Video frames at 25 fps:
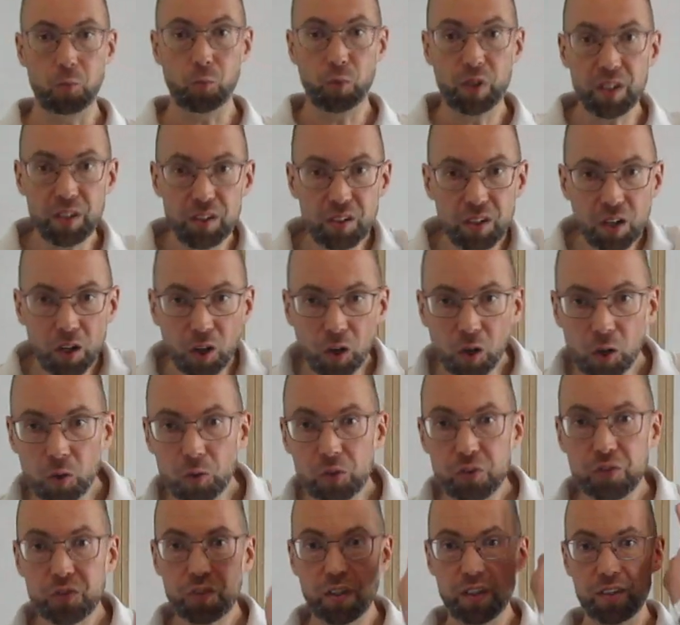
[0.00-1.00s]
We know
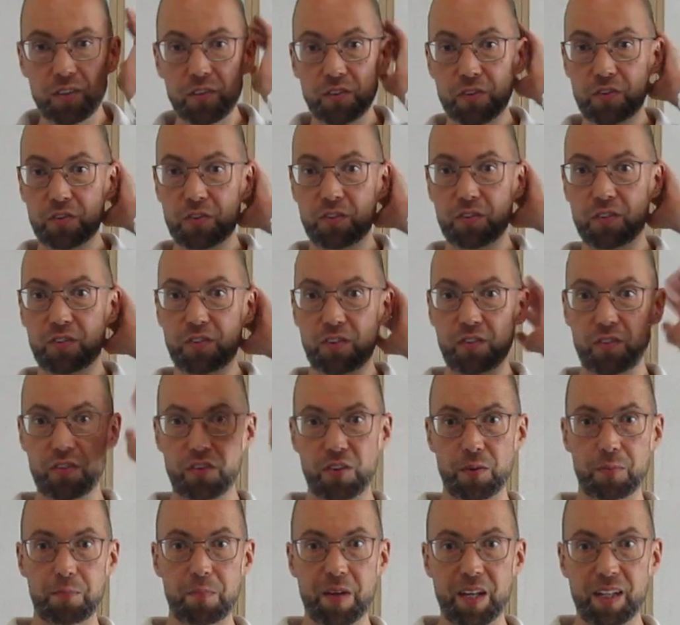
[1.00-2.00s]
since
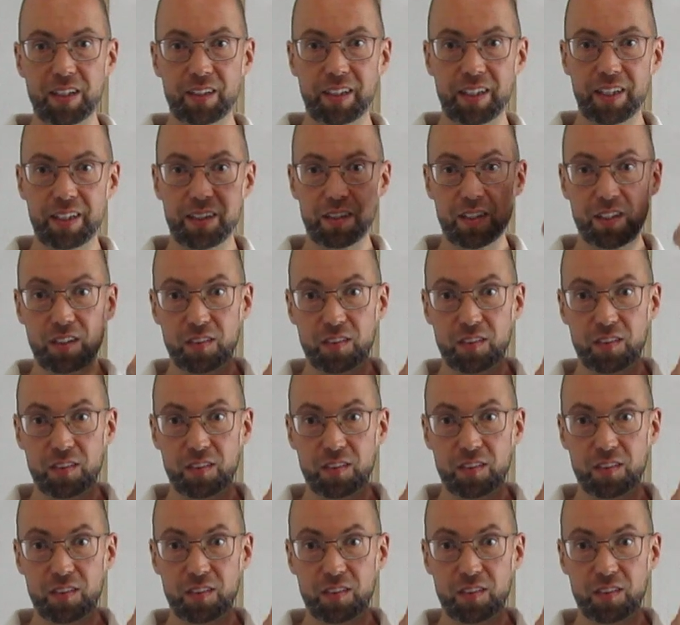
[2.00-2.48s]
the mainland